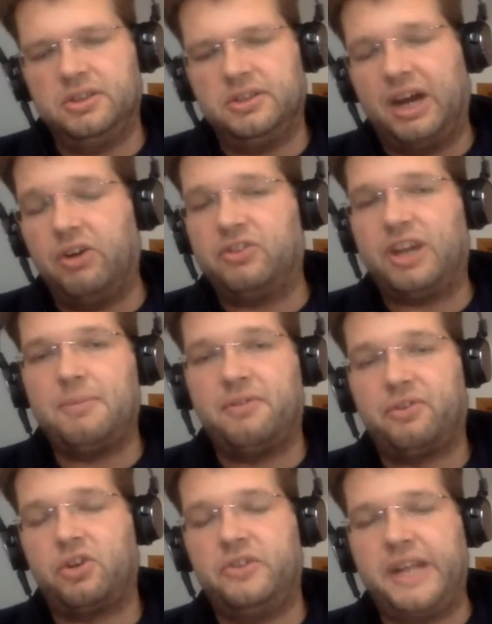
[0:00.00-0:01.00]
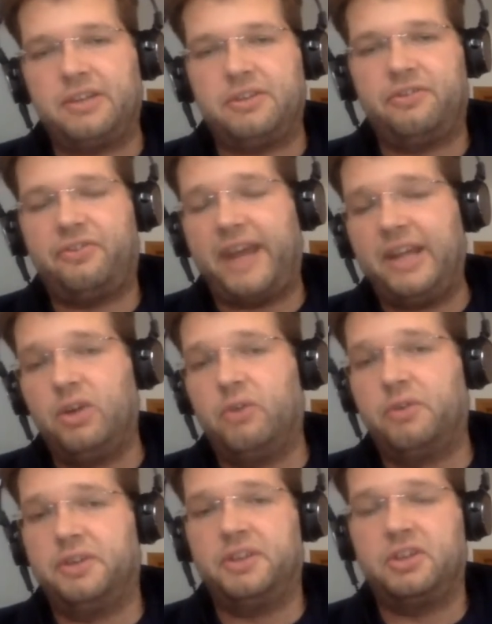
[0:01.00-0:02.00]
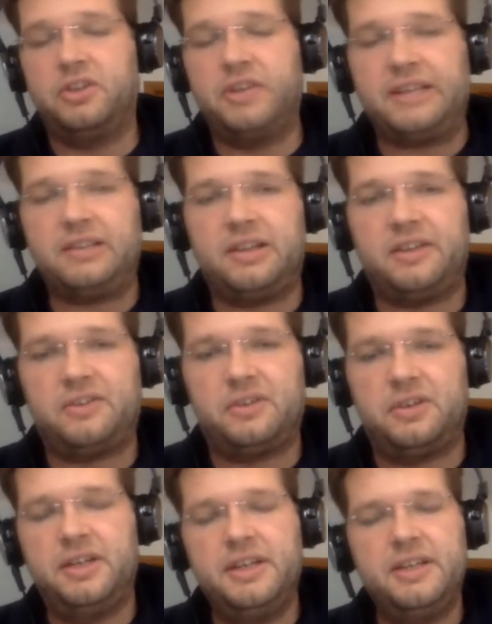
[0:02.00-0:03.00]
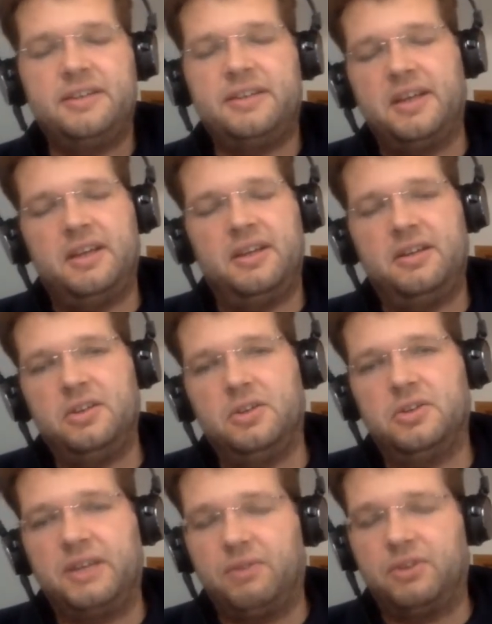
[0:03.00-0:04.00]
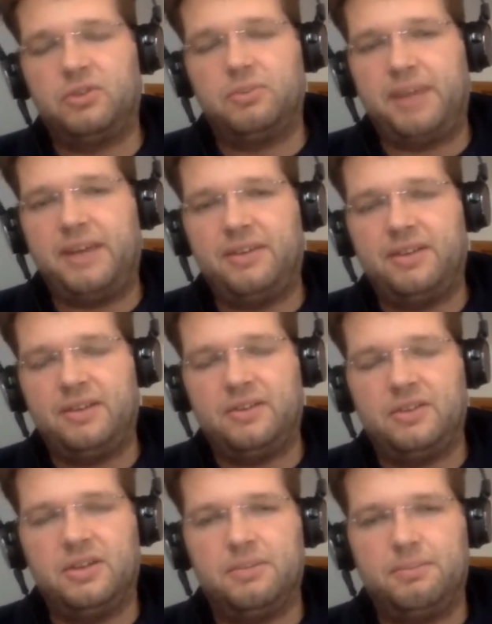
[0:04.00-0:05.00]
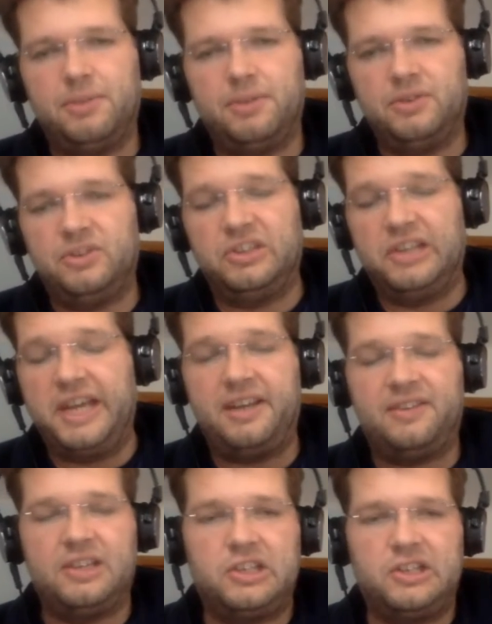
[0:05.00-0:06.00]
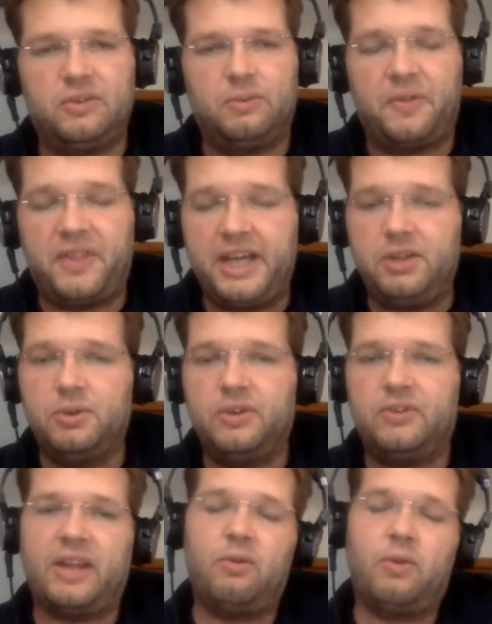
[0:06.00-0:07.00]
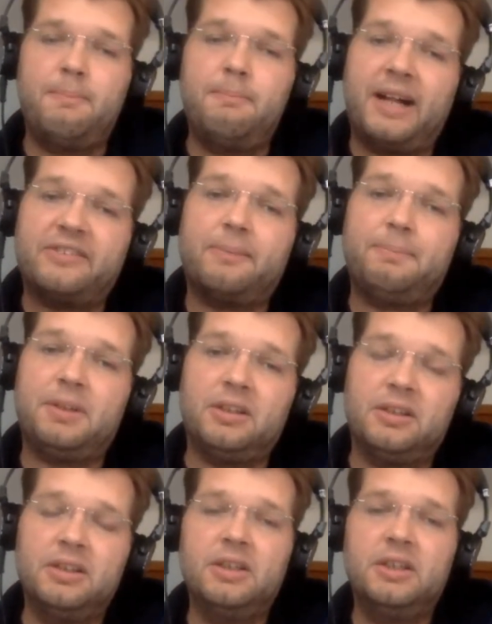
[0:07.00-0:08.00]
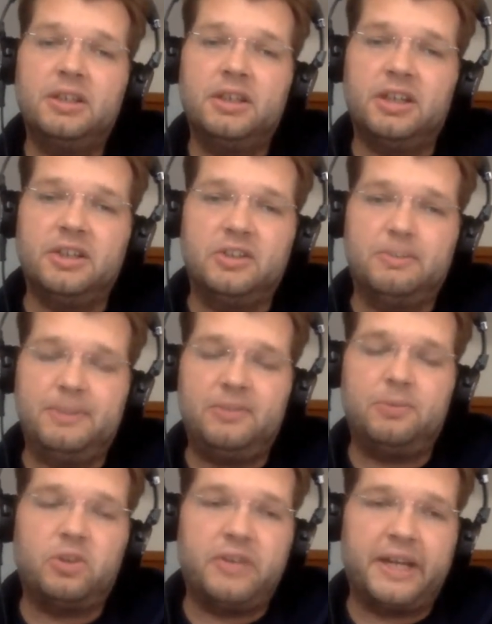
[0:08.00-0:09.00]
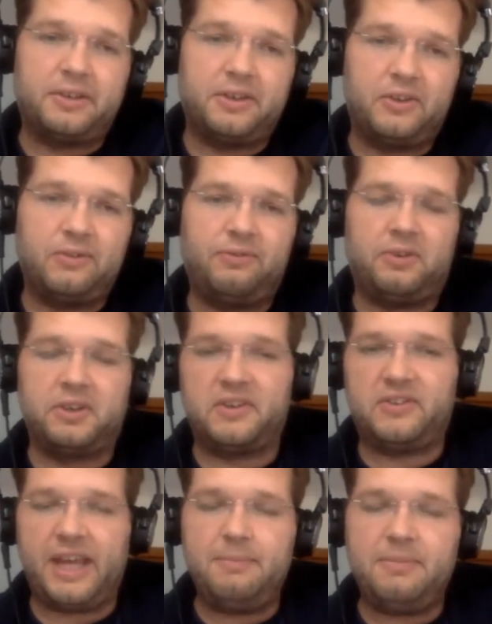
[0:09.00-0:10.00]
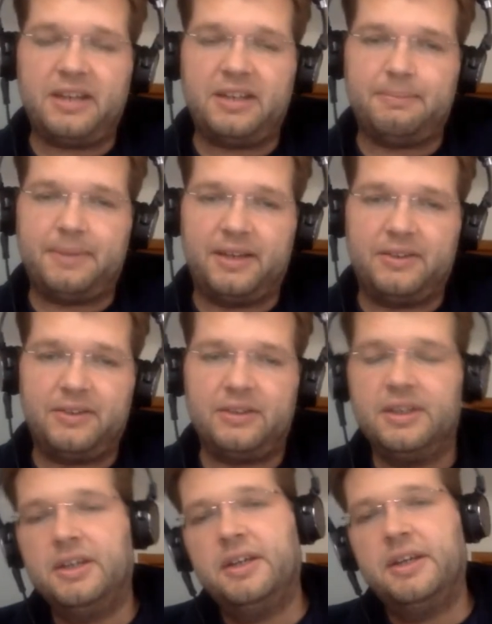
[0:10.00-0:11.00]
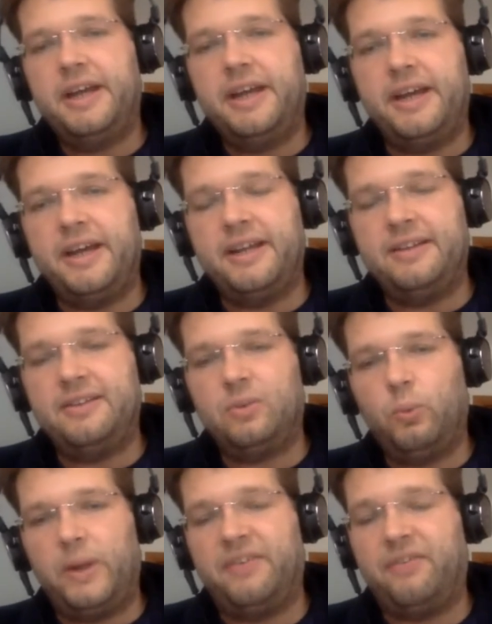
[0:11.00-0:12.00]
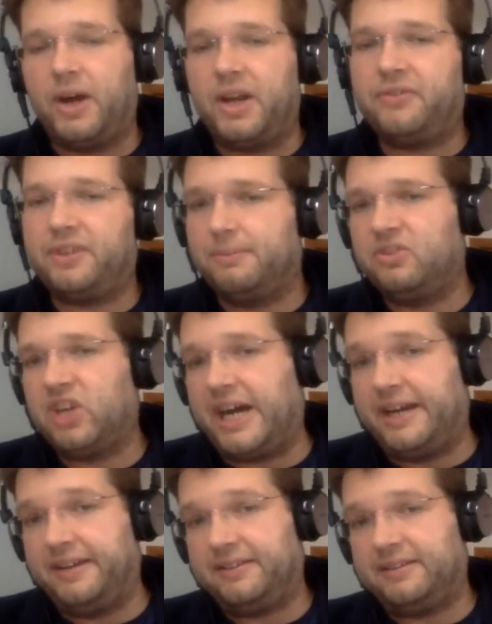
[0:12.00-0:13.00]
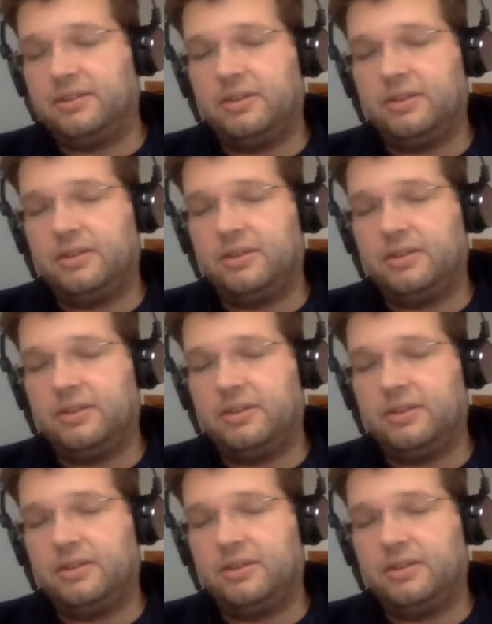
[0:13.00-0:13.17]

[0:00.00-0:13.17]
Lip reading: downtime of a connector failover on the Connect cluster. They want to pay that delay essentially. So what they do is they run multiple Debezlum connectors for the same database. And well, if one of them dies,